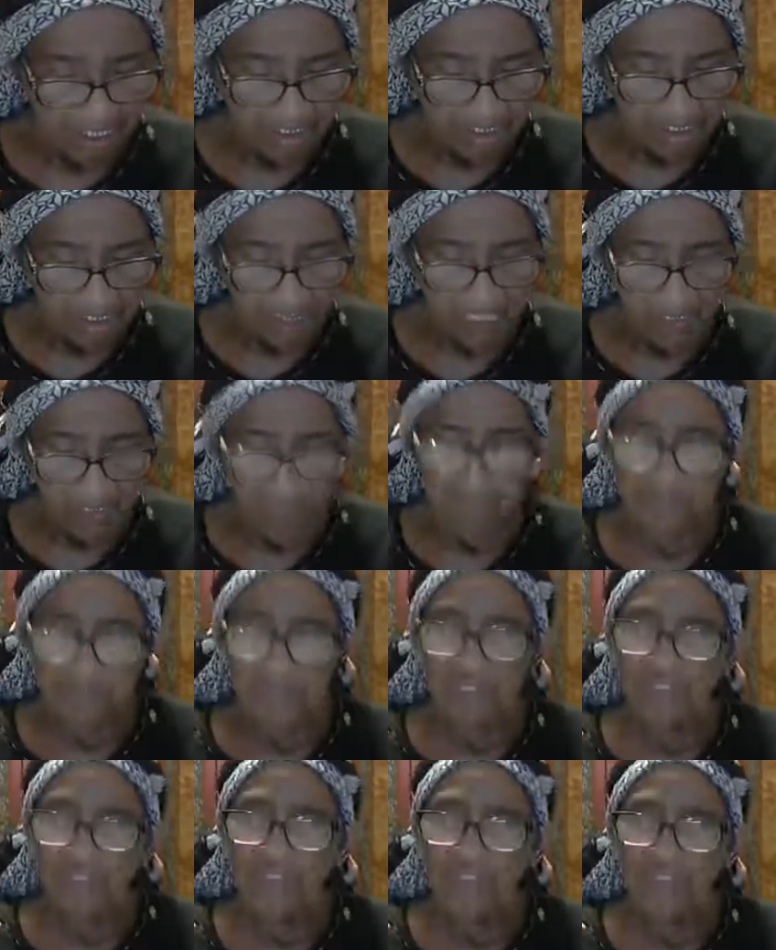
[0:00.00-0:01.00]

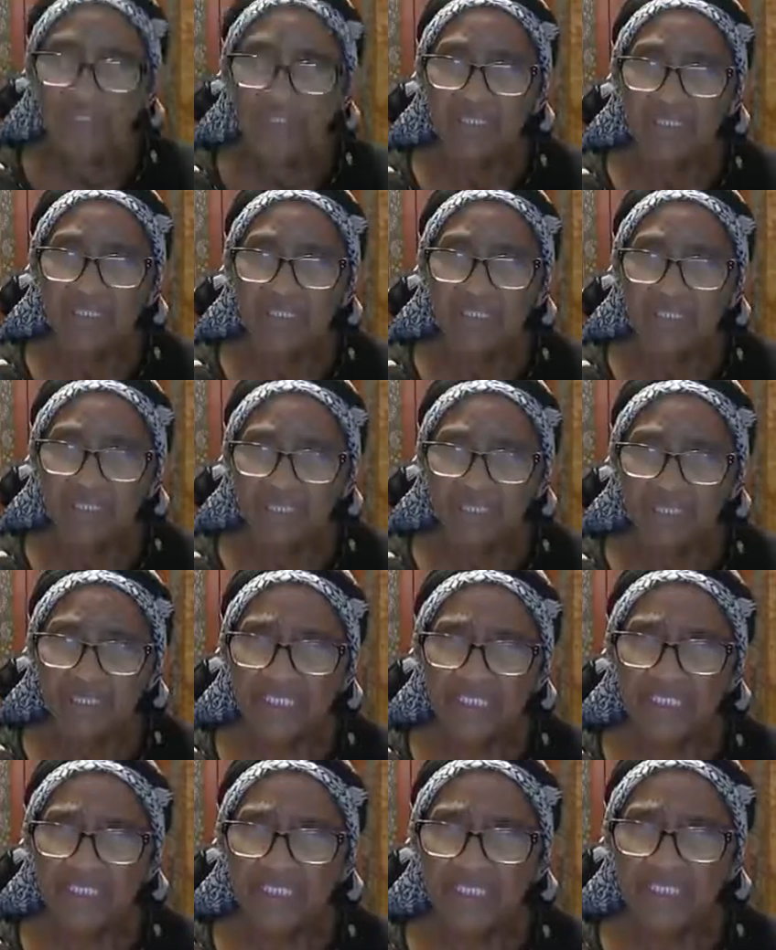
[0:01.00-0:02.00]
temple
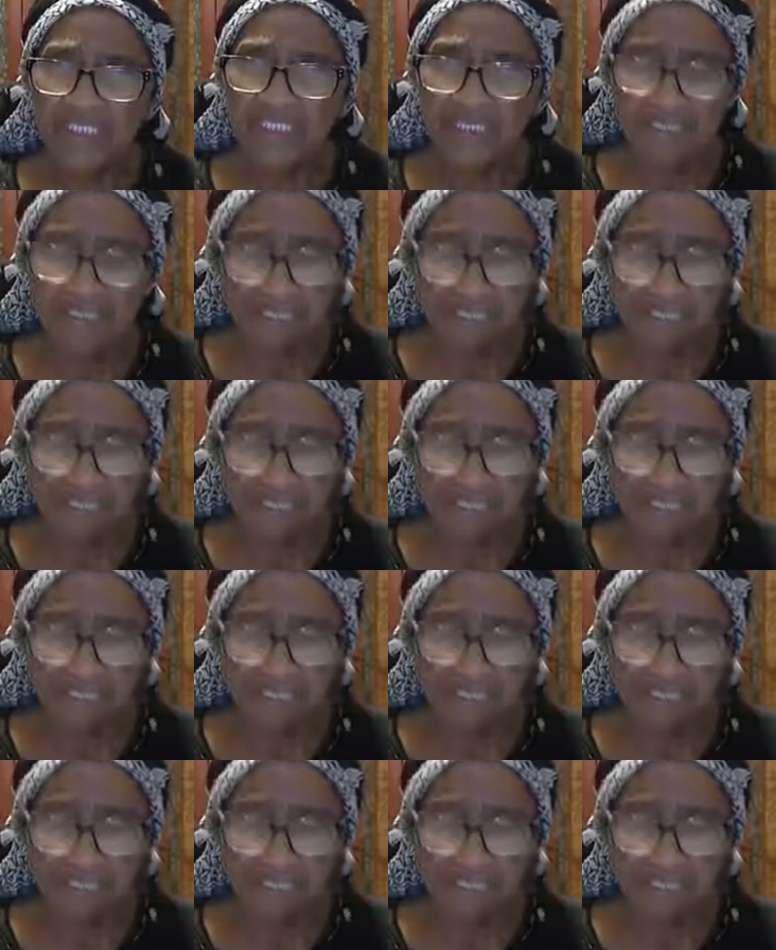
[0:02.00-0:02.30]
teaching,